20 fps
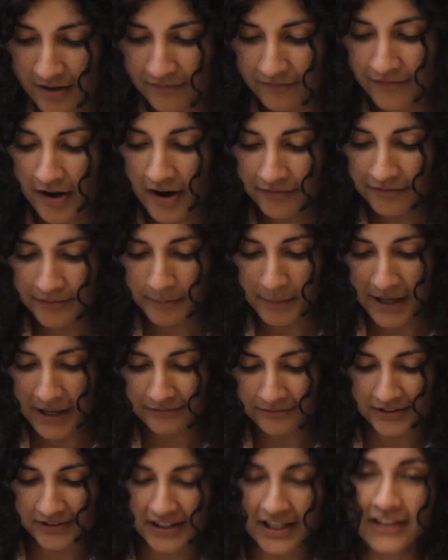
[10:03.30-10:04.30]
Far from
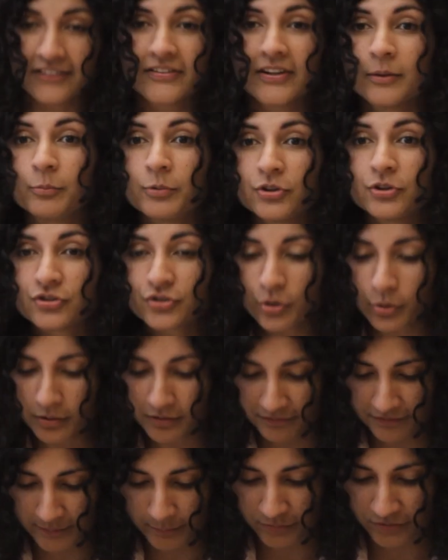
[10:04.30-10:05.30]
advocating withdrawal
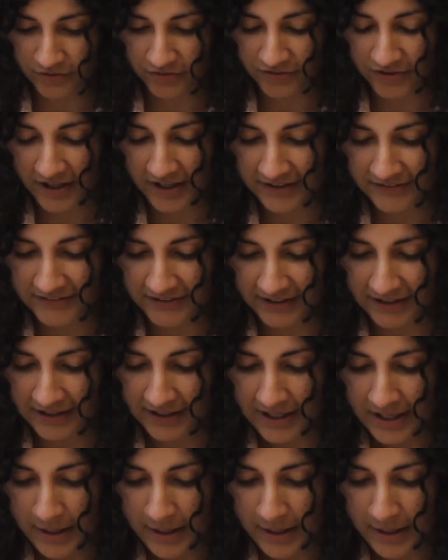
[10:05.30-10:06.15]
from society,